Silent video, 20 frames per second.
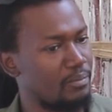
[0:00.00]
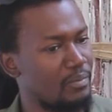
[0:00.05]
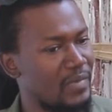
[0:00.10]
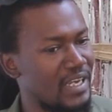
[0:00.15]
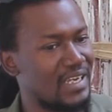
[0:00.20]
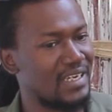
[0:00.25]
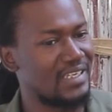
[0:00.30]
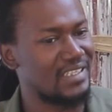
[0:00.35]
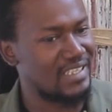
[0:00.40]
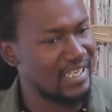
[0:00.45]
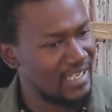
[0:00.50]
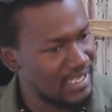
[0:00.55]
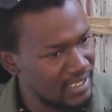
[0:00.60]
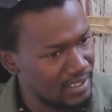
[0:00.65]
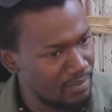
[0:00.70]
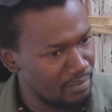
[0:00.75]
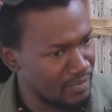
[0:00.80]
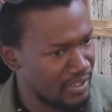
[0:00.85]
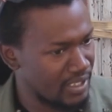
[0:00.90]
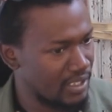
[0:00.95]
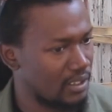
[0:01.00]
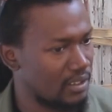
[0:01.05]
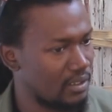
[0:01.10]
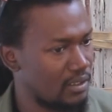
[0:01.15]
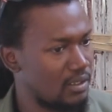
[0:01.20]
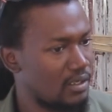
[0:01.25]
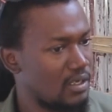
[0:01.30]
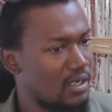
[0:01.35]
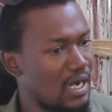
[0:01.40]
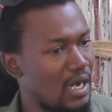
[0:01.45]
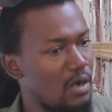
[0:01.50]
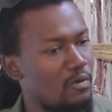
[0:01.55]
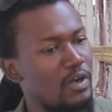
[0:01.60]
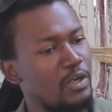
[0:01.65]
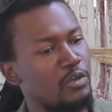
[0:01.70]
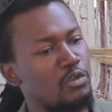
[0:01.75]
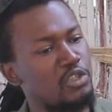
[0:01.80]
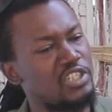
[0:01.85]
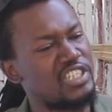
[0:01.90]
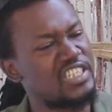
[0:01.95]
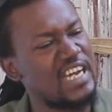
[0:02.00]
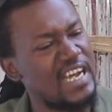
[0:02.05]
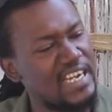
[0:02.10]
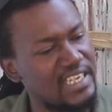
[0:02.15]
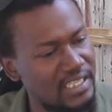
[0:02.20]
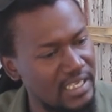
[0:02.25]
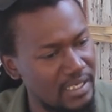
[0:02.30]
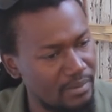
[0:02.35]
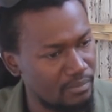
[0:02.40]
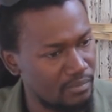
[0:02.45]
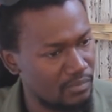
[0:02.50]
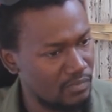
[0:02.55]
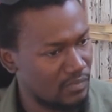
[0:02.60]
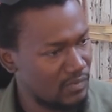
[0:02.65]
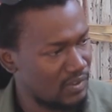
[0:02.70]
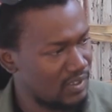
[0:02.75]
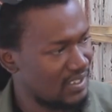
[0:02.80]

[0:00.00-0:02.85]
make a daily meal, how can you charge them